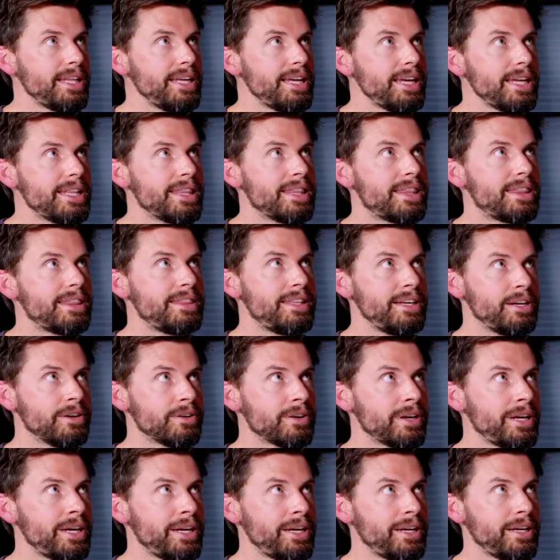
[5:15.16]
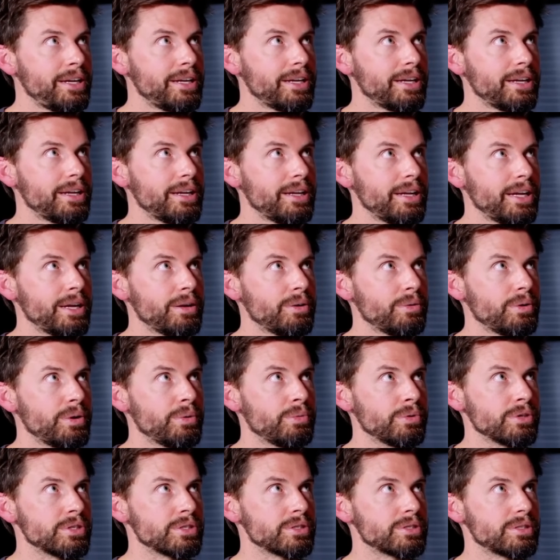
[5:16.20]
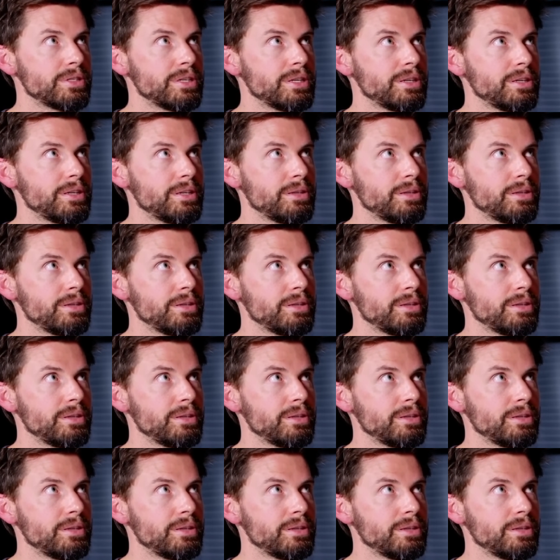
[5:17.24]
think in theory, it was